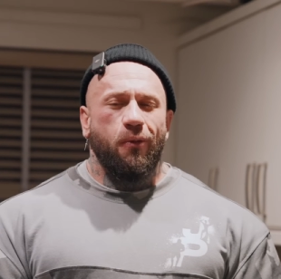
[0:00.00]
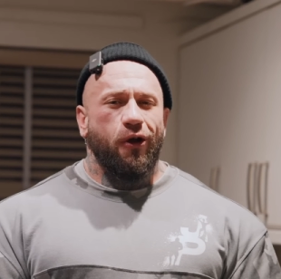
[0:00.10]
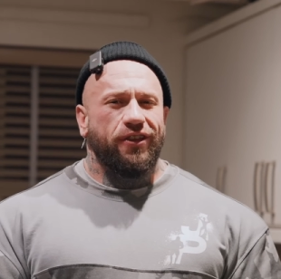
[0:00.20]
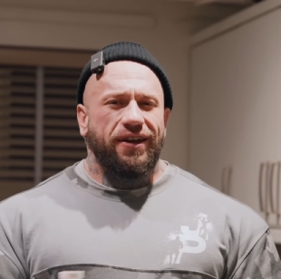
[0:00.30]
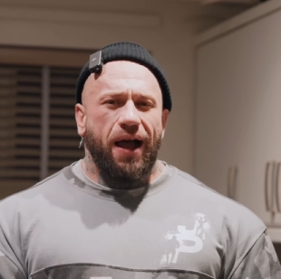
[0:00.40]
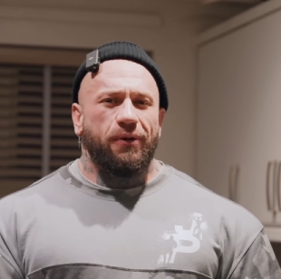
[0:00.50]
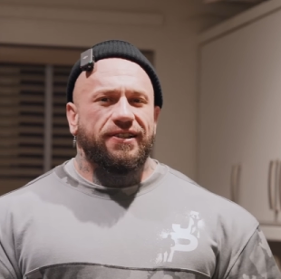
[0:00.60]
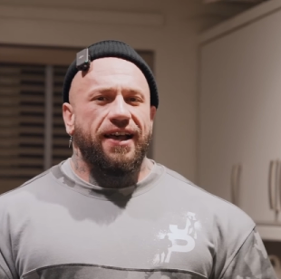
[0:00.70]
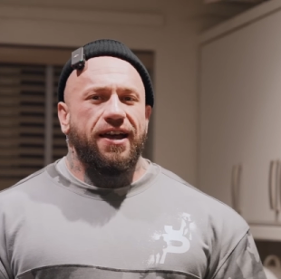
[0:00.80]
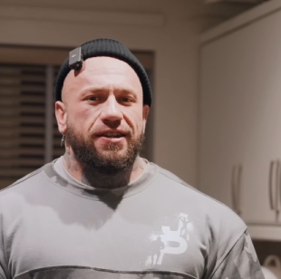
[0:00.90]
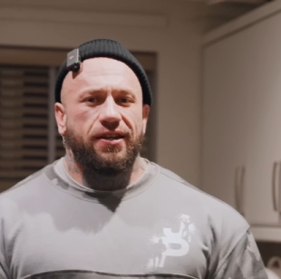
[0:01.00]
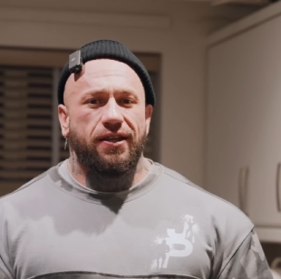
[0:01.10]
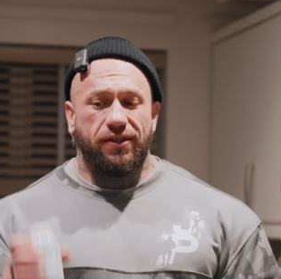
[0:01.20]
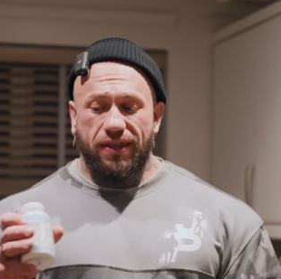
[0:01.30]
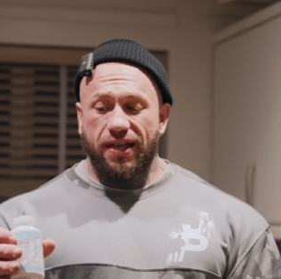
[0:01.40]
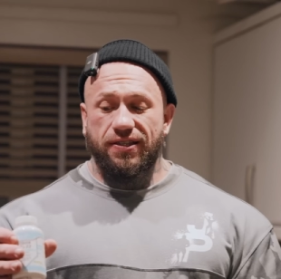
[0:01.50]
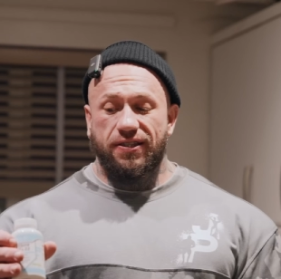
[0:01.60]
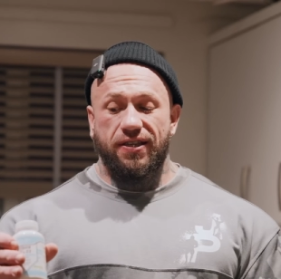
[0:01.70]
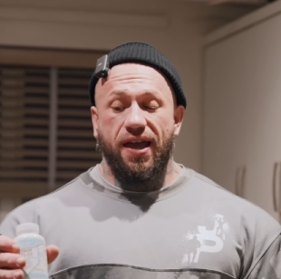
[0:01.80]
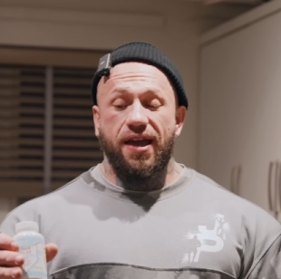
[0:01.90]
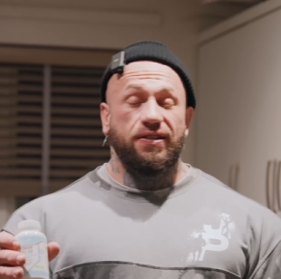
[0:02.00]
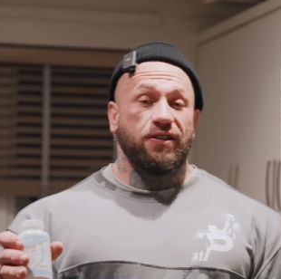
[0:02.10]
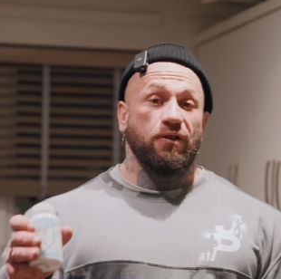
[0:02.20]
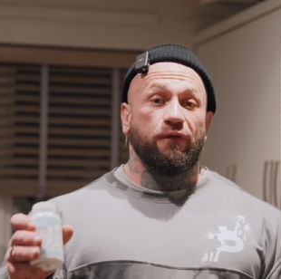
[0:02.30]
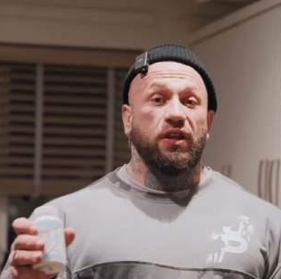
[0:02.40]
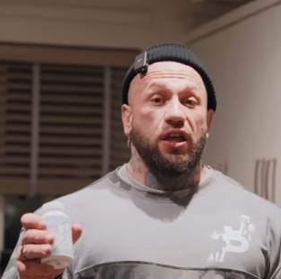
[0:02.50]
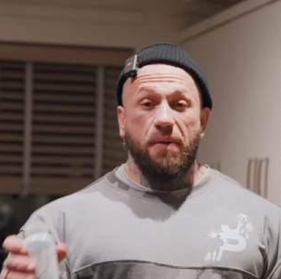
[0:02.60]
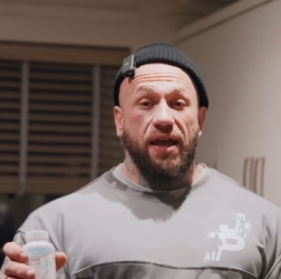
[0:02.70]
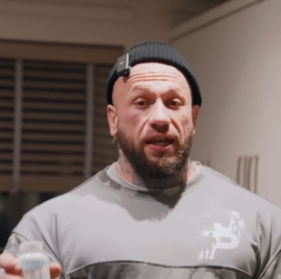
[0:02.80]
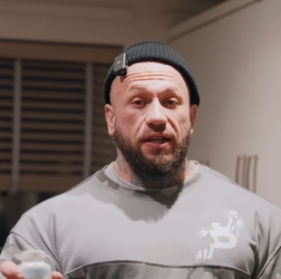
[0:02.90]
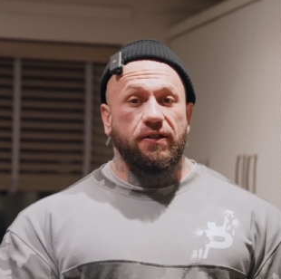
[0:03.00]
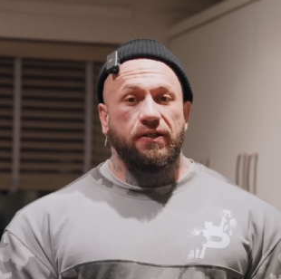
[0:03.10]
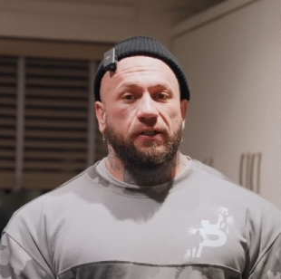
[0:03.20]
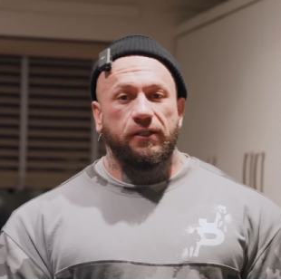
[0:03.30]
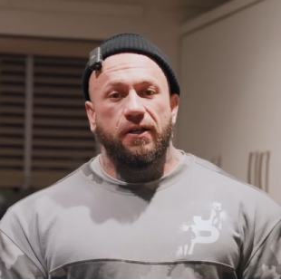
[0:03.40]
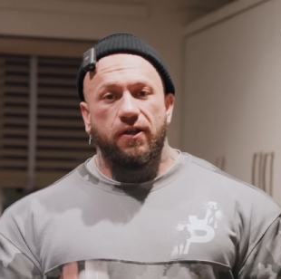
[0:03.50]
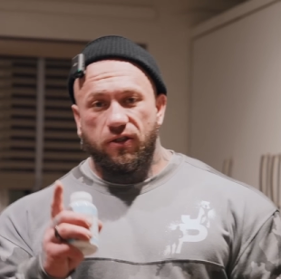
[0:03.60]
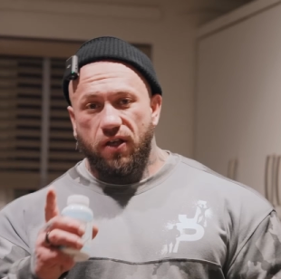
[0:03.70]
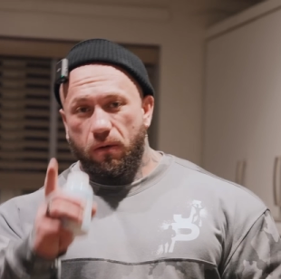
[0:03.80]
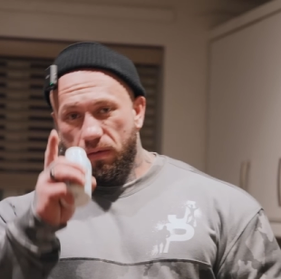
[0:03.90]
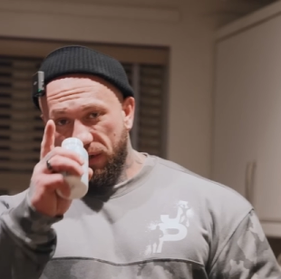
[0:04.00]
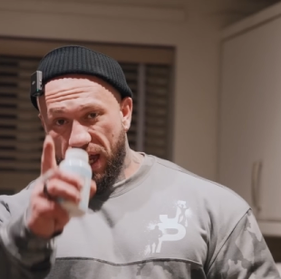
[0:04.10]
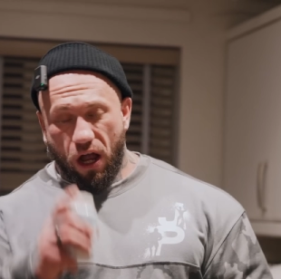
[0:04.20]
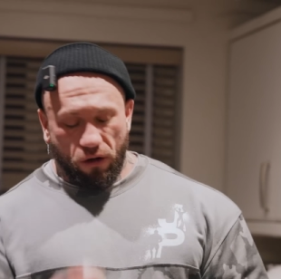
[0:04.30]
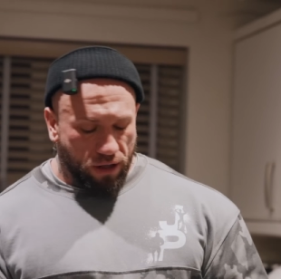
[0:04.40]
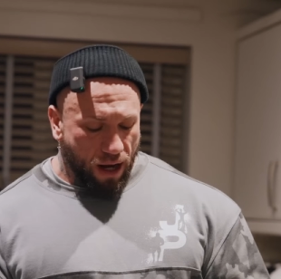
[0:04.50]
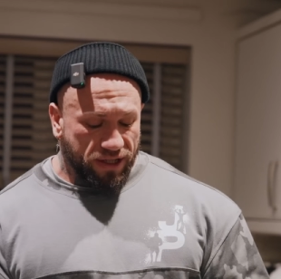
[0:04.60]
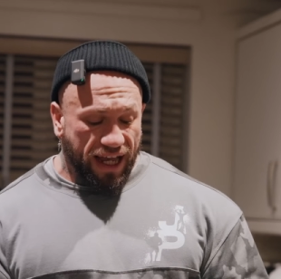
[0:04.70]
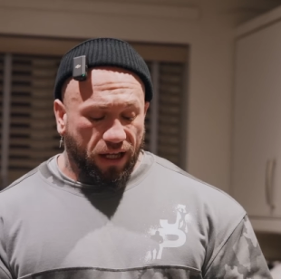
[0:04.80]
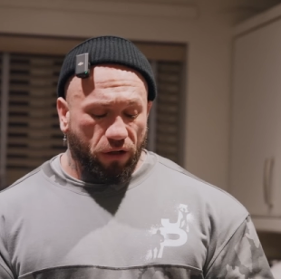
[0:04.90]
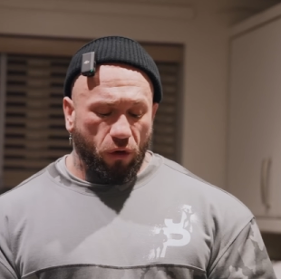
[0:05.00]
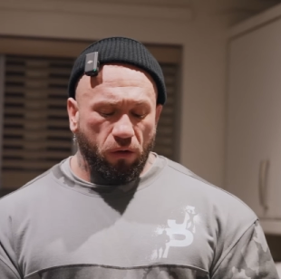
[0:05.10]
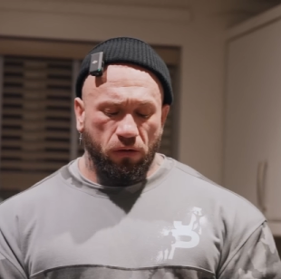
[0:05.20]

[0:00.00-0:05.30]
more on the downer side. This is something that you may need. So get it on. Now, second